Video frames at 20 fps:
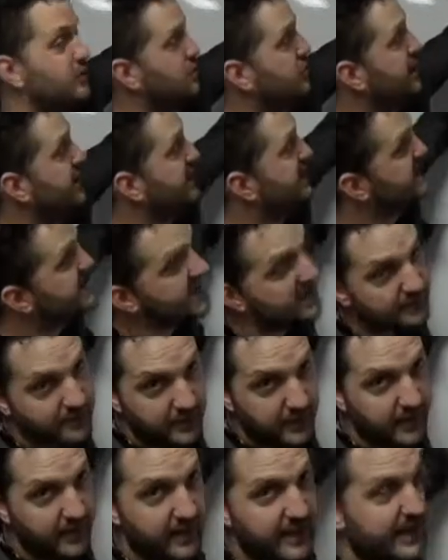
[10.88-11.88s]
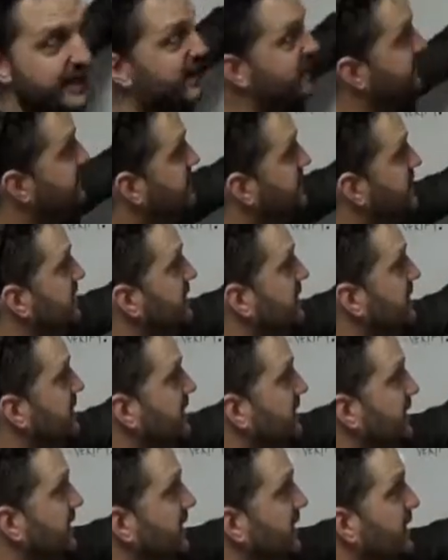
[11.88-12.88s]
trig stuff on the left
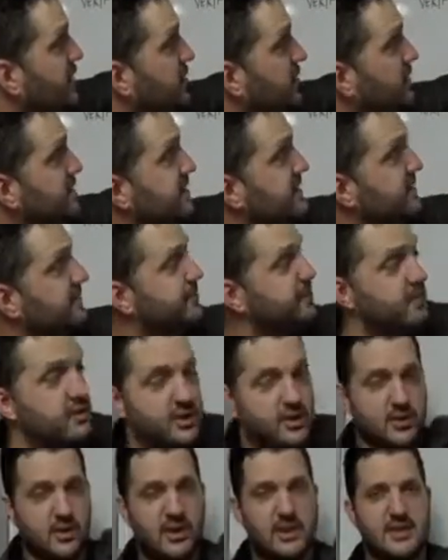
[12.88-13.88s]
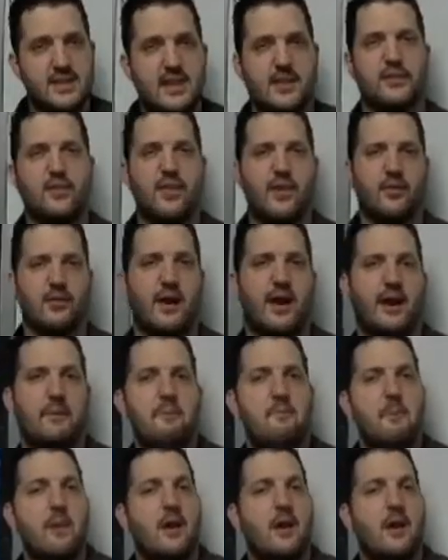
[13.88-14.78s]
equals some sort of trig stuff on the right.